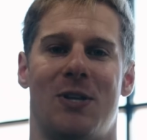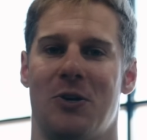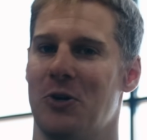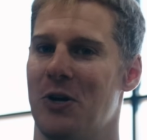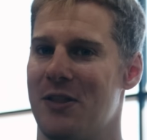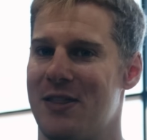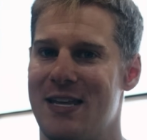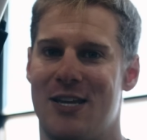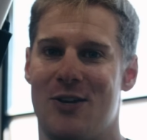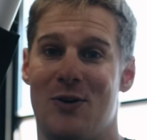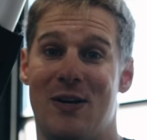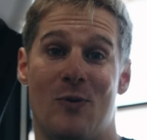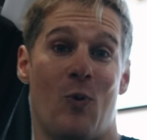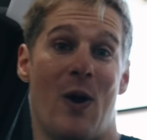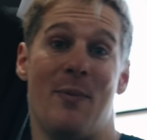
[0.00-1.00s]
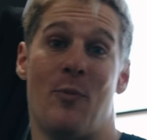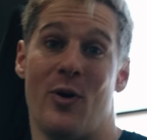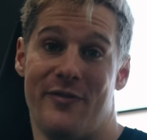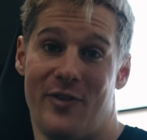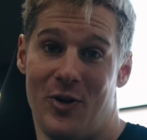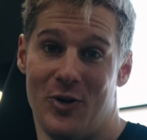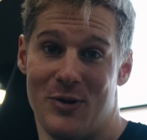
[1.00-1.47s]
then you're gonna think you need way
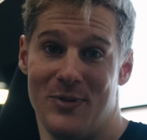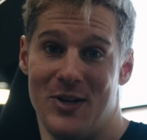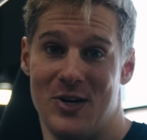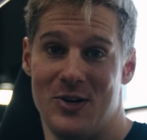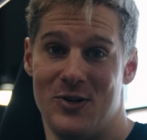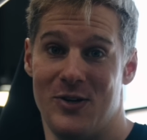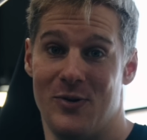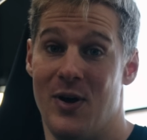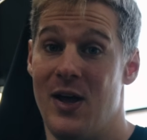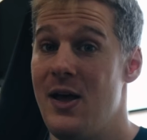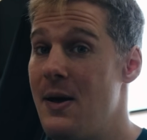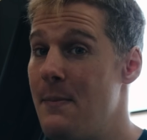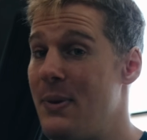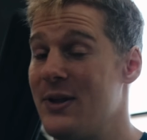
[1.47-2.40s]
more volume than you do.